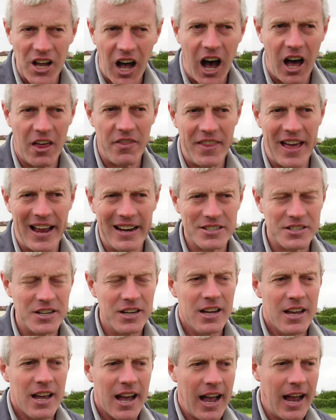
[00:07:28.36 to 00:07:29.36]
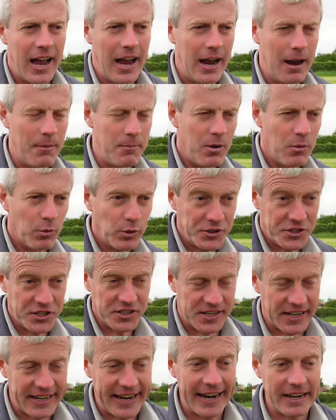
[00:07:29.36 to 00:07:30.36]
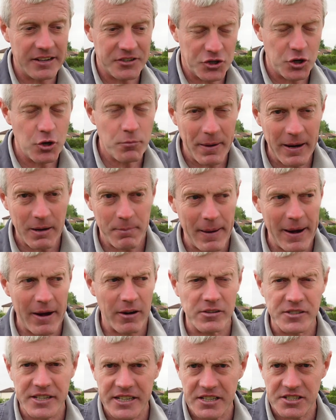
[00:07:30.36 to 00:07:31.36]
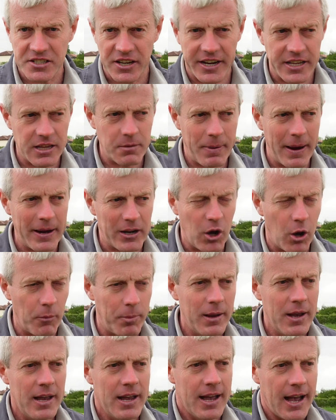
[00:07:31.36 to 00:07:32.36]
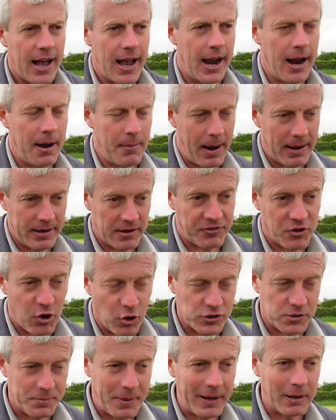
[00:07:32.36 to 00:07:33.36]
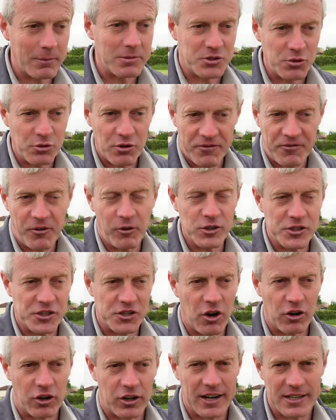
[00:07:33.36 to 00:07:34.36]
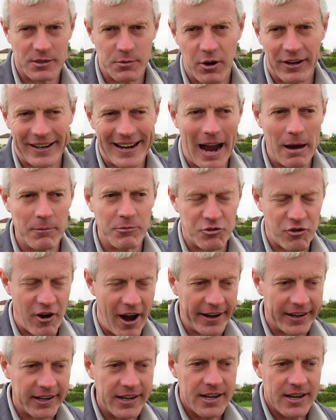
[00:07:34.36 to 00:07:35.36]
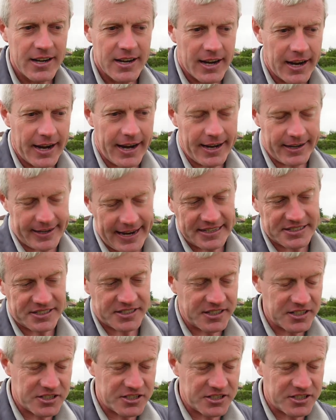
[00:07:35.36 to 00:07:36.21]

on that. Uh, which is again two big bearings either side of the pickup. Uh, and of course, the pickup is doing a full circle. That's where a cam track it gets to